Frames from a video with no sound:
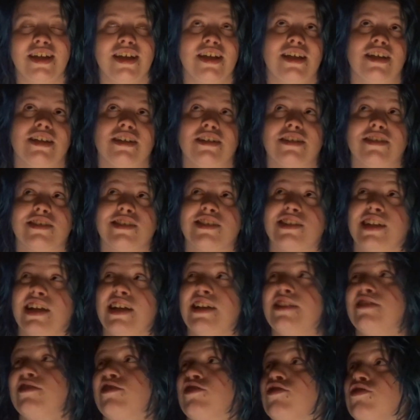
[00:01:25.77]
and
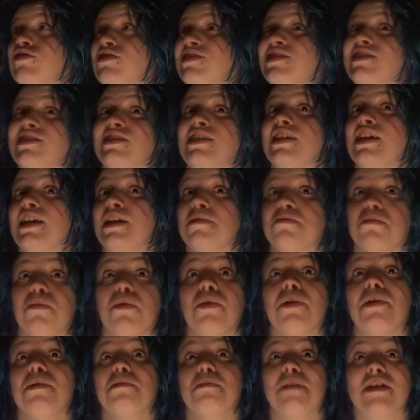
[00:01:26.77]
that's just the
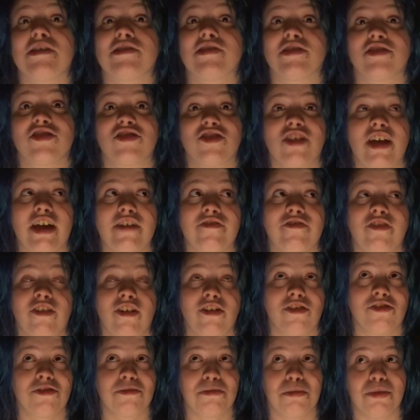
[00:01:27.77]
important message that I
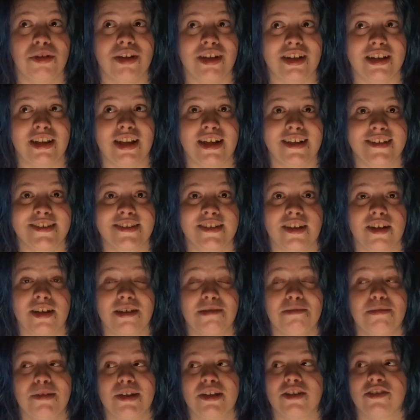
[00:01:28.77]
forgot to put in last night
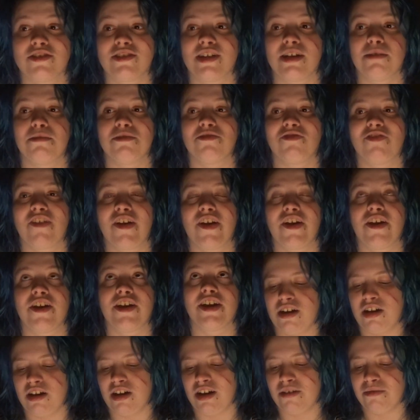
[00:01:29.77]
because I was
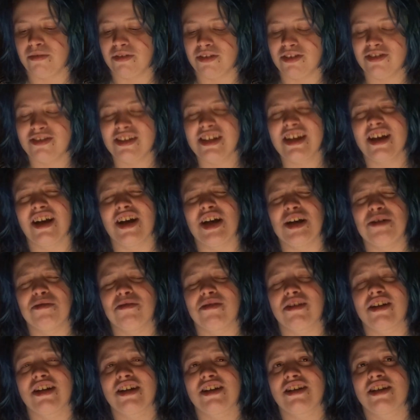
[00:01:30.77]
very, I want to say
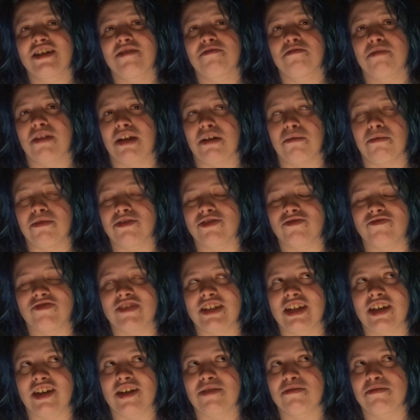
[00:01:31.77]
hyperactive, but I wasn't
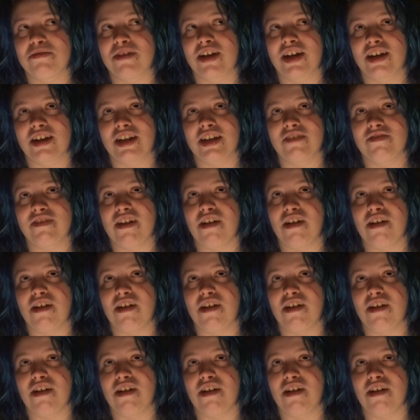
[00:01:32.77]
really hyperactive.